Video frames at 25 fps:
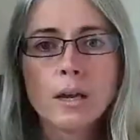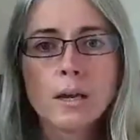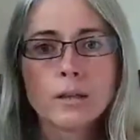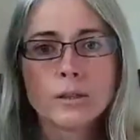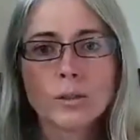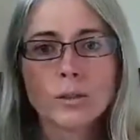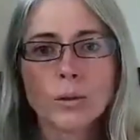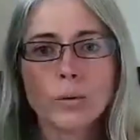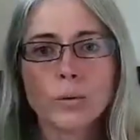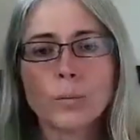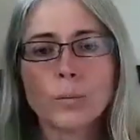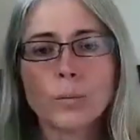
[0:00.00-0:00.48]

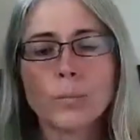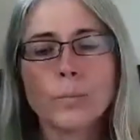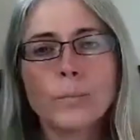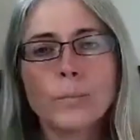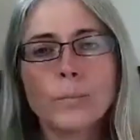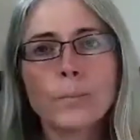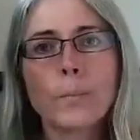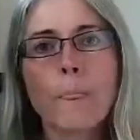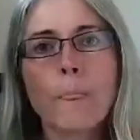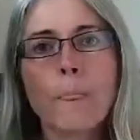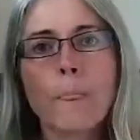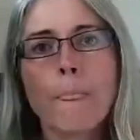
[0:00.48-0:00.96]
So
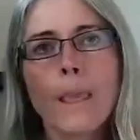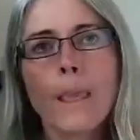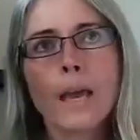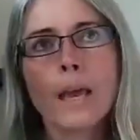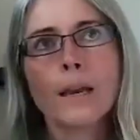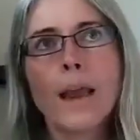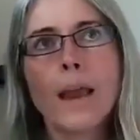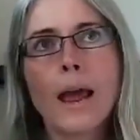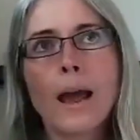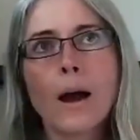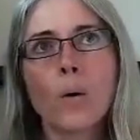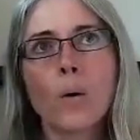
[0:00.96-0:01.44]

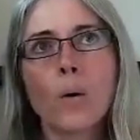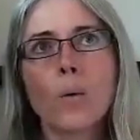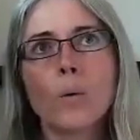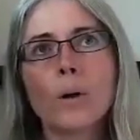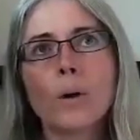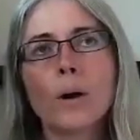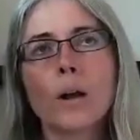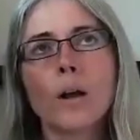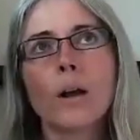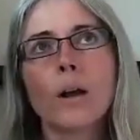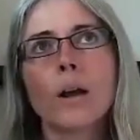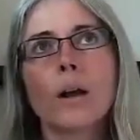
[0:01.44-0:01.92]

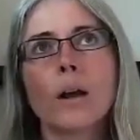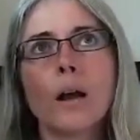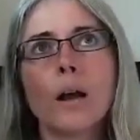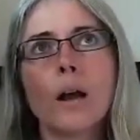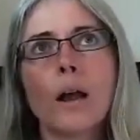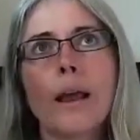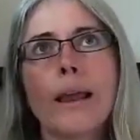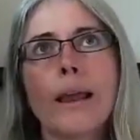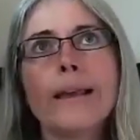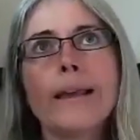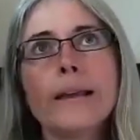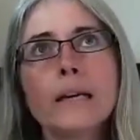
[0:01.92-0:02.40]
now
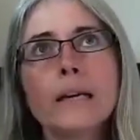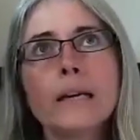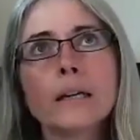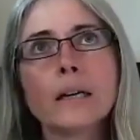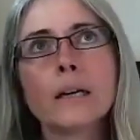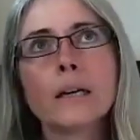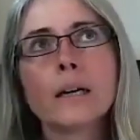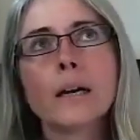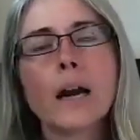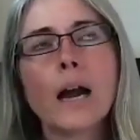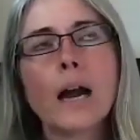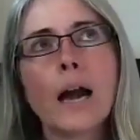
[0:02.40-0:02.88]

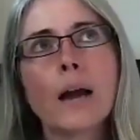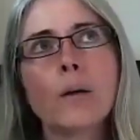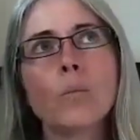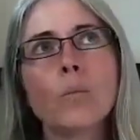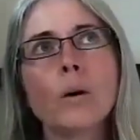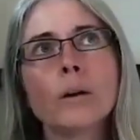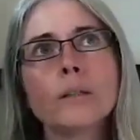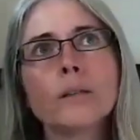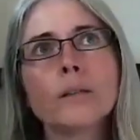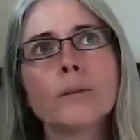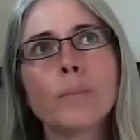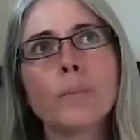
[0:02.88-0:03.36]
here I
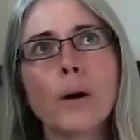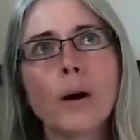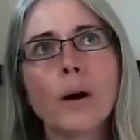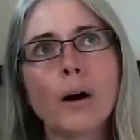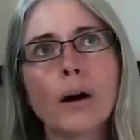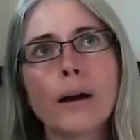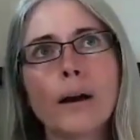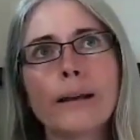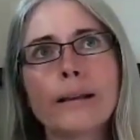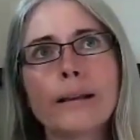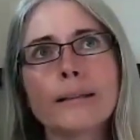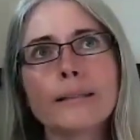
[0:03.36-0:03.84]
want to
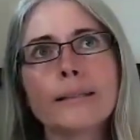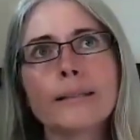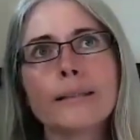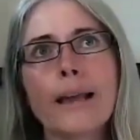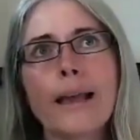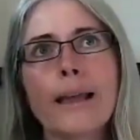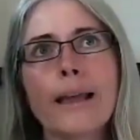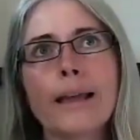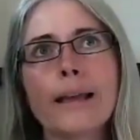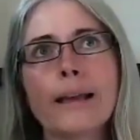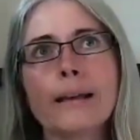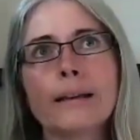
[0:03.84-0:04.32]
pause
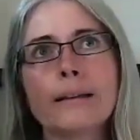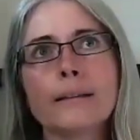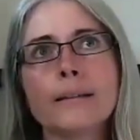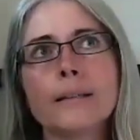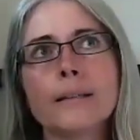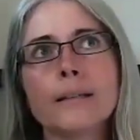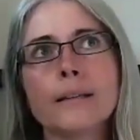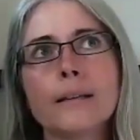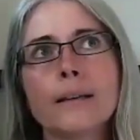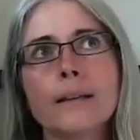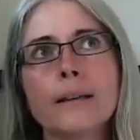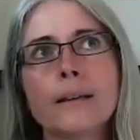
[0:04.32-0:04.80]
and